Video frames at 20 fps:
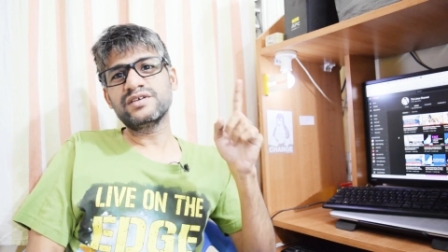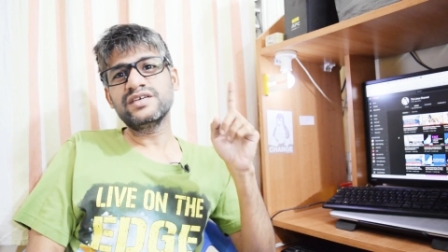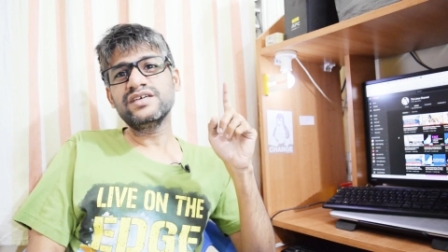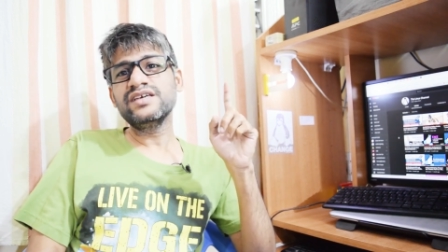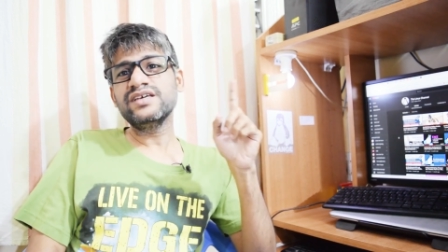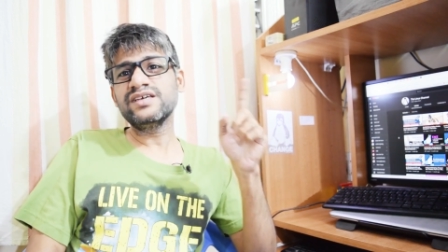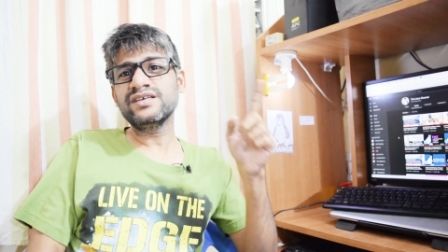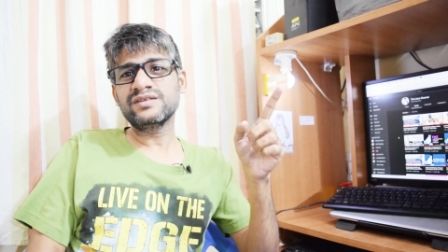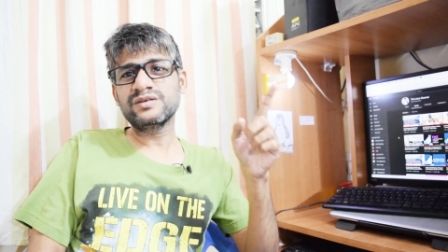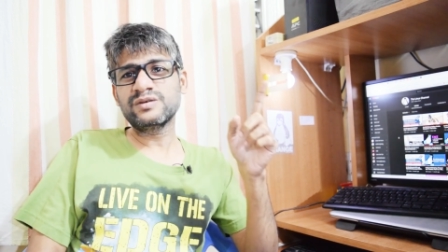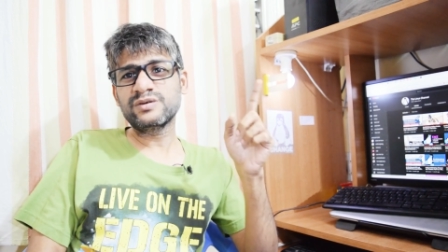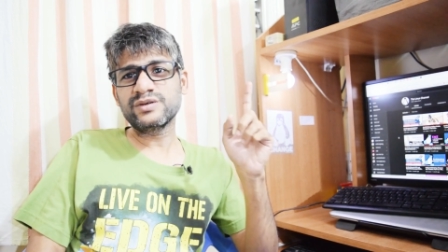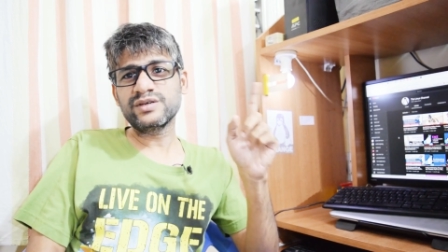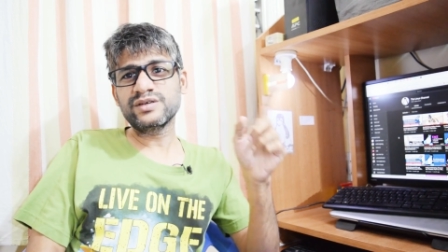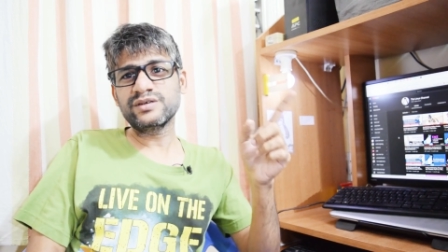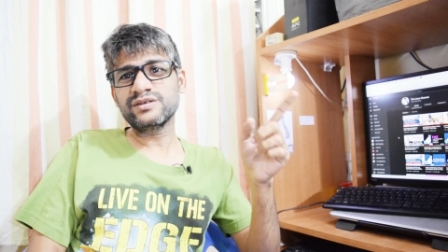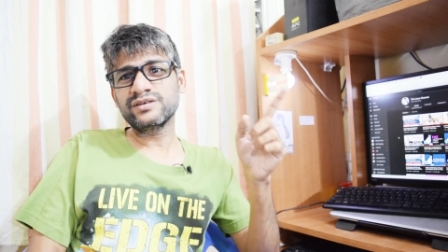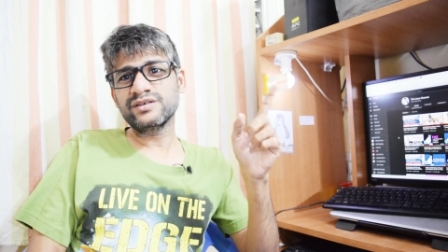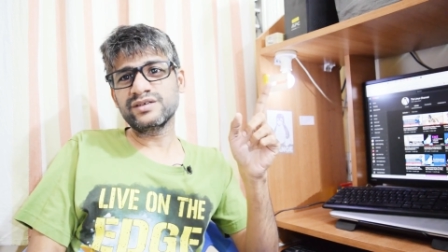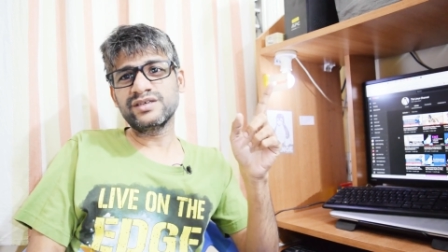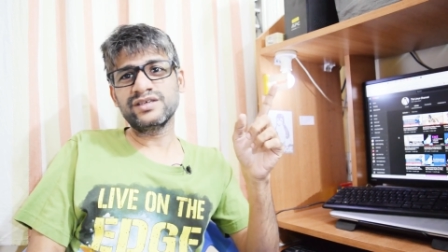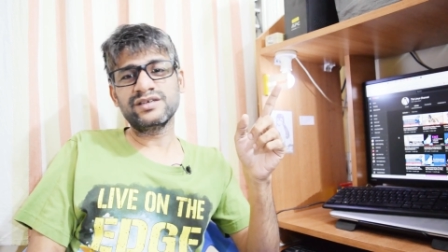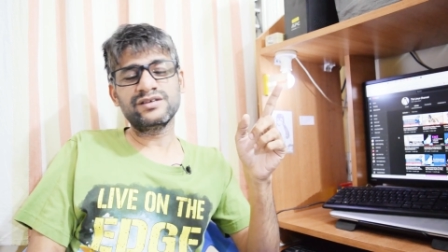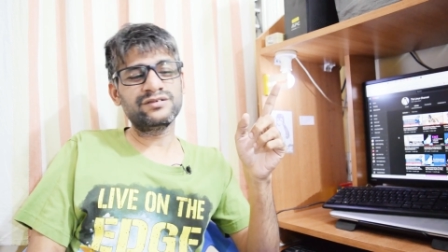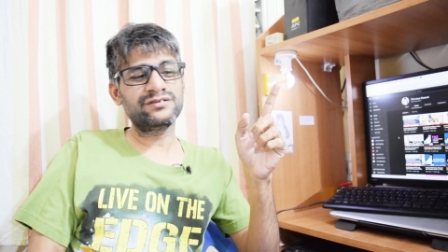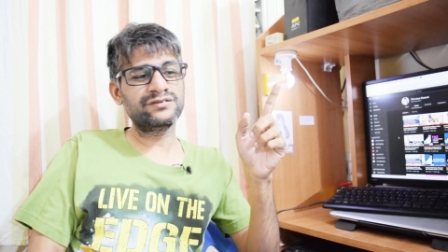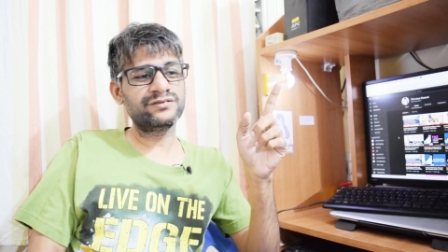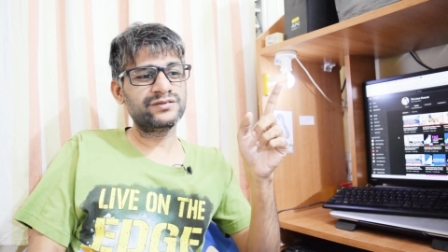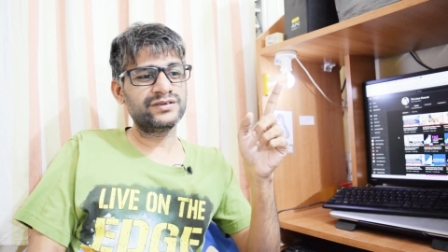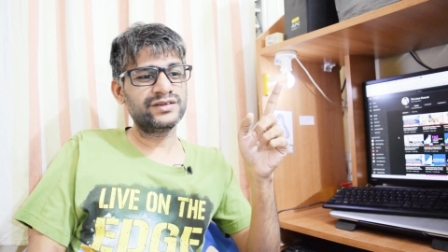he is going to
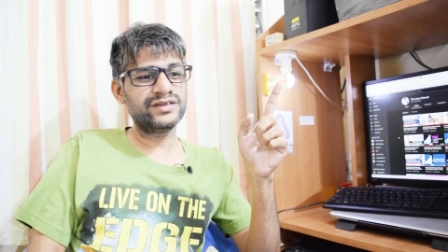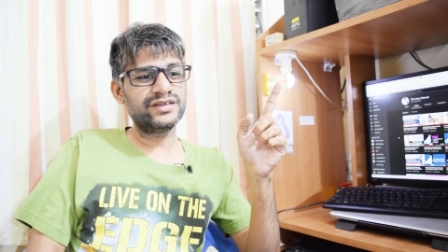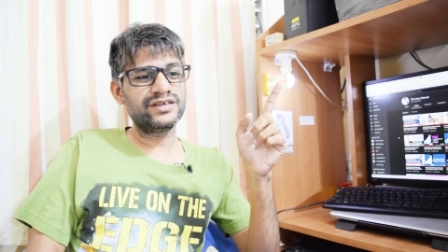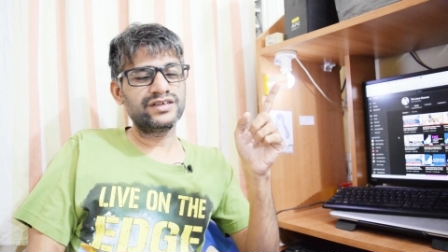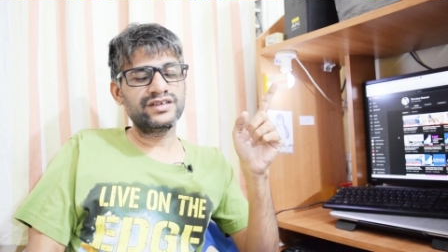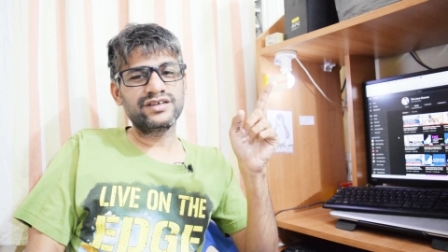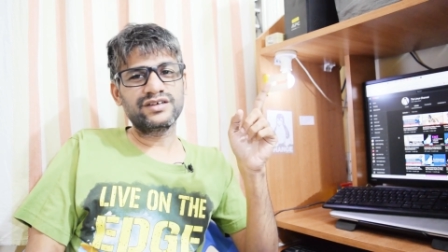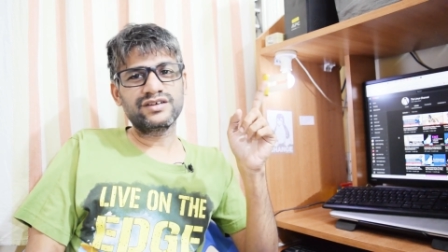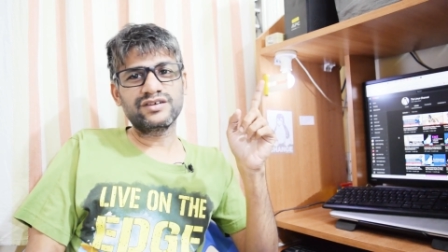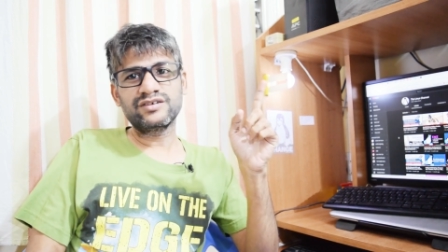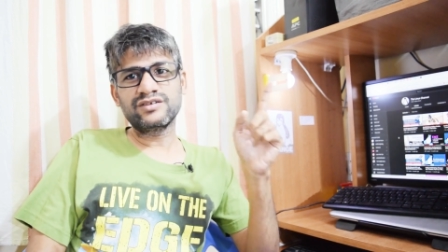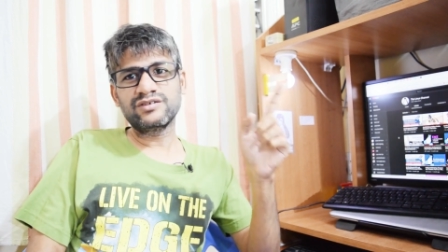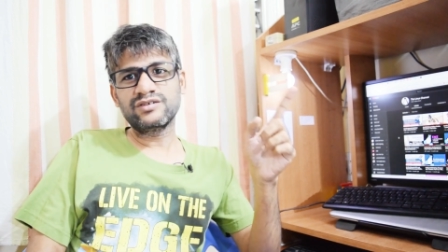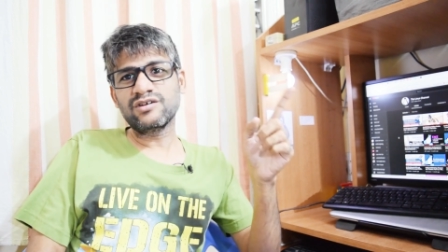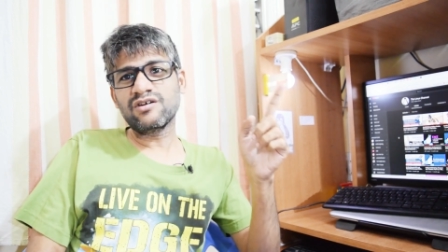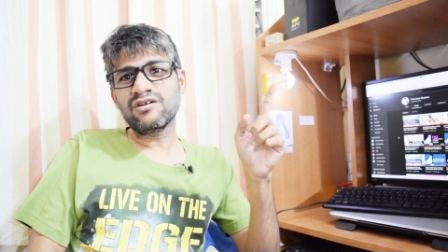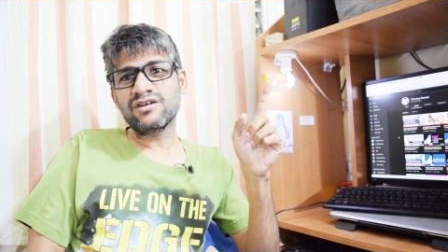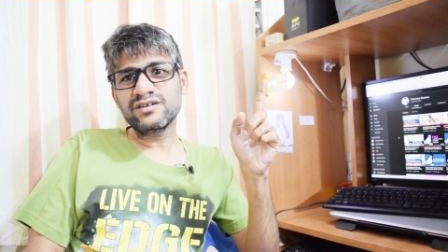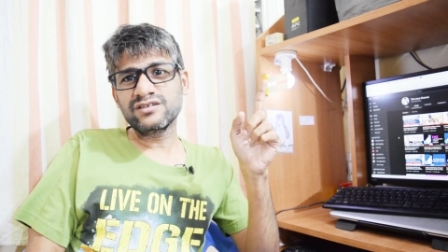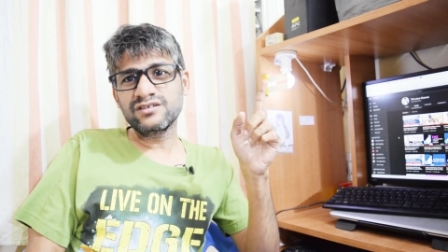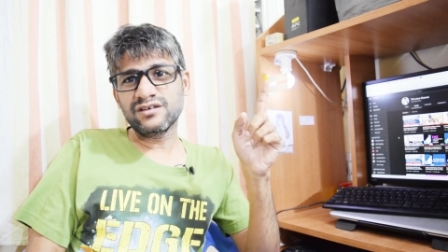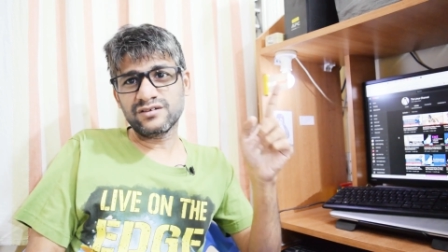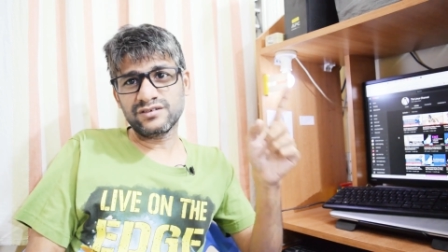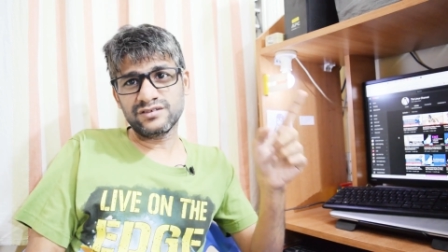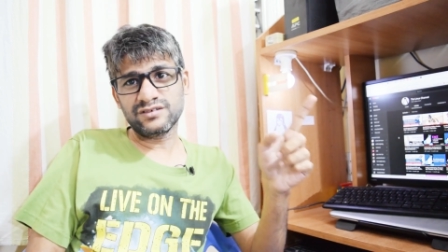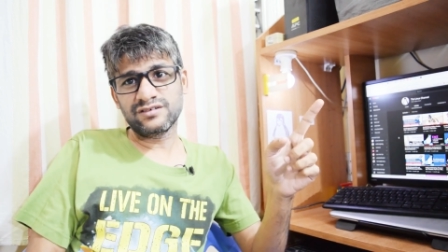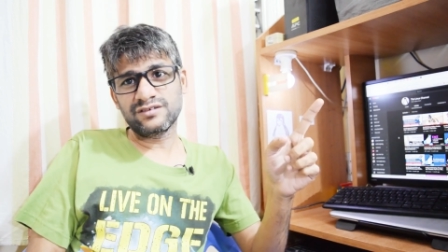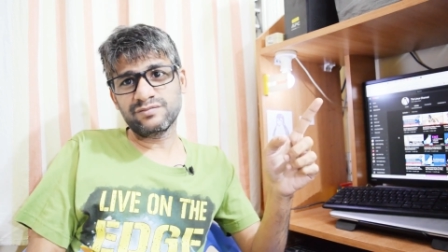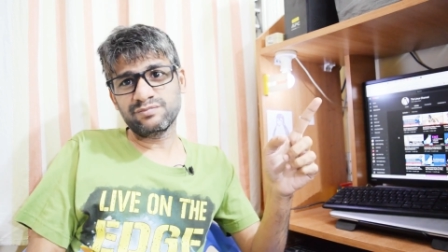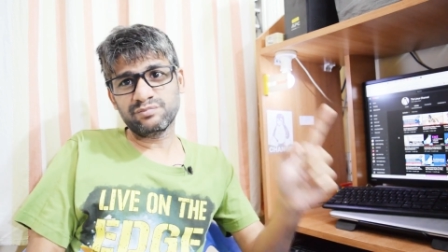give shots
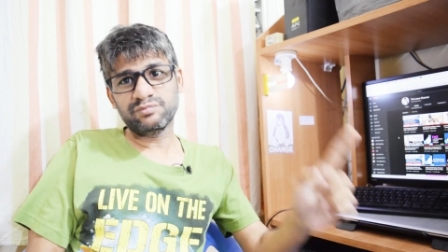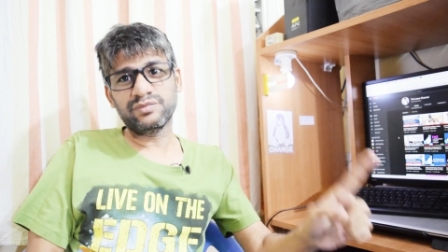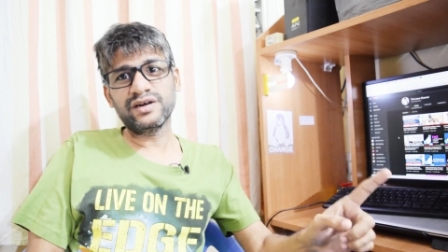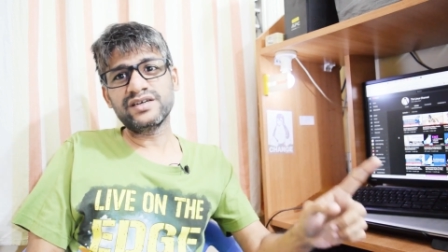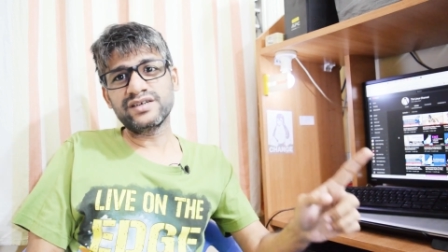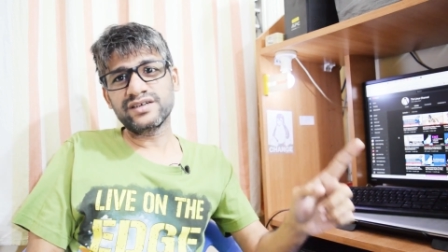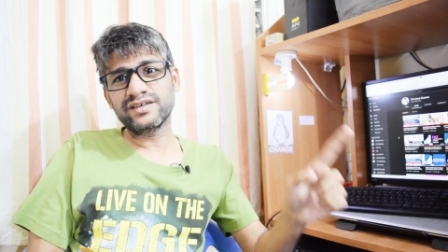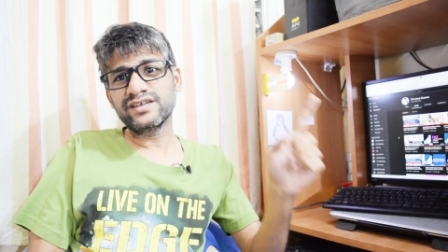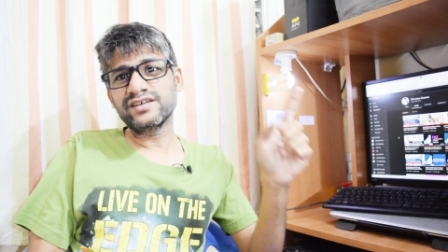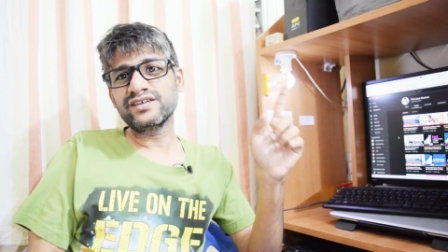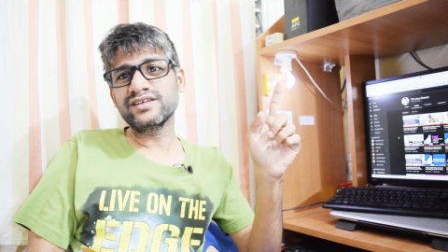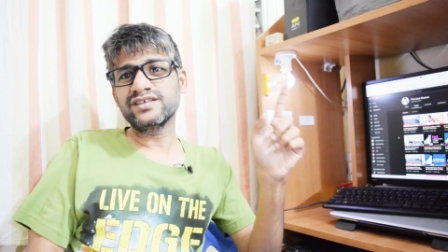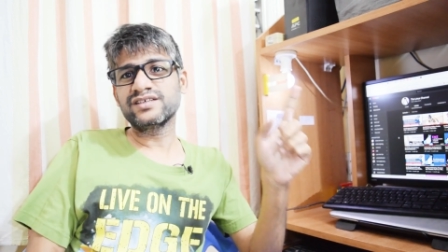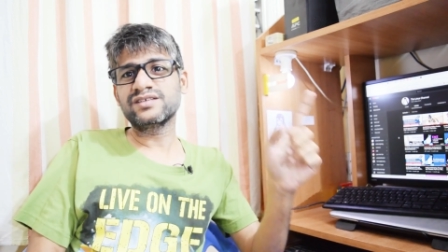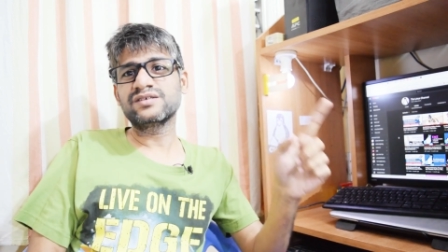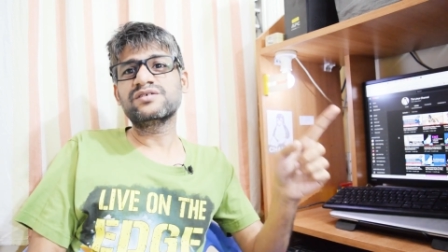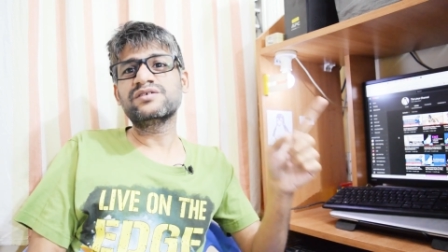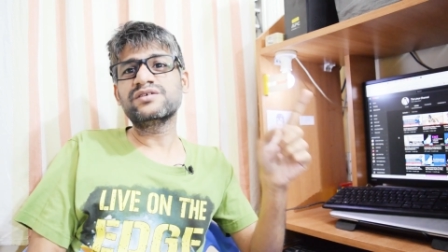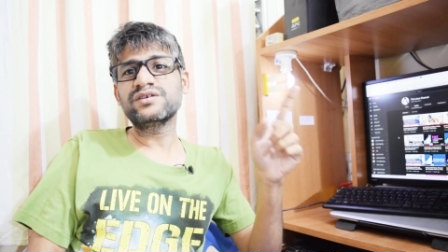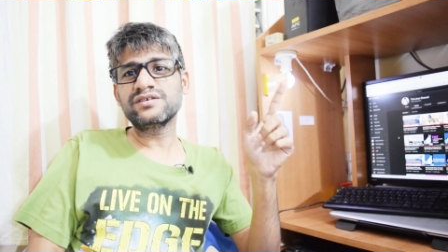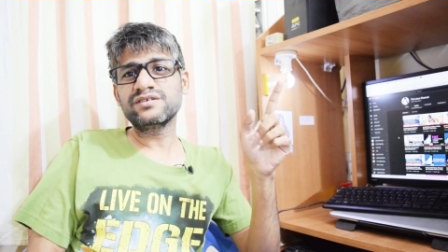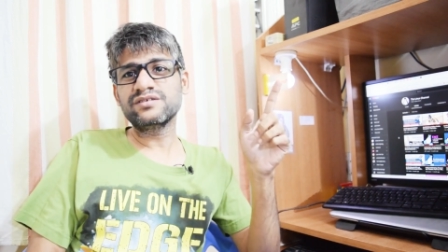on your butt and he is going